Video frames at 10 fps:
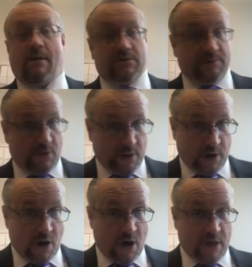about what's been
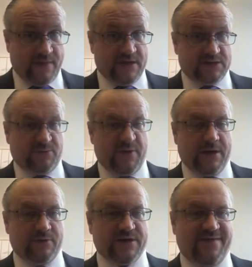going on this
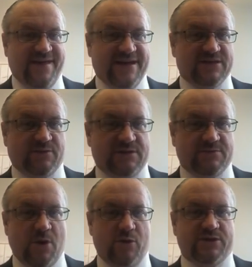week, which I think is
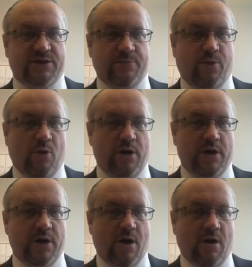what's most
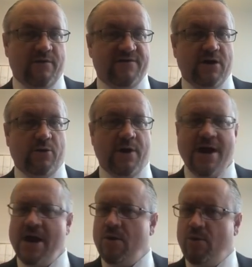important to all of you.
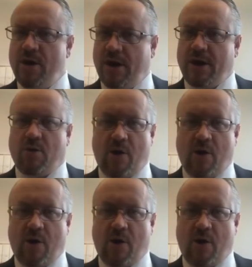Really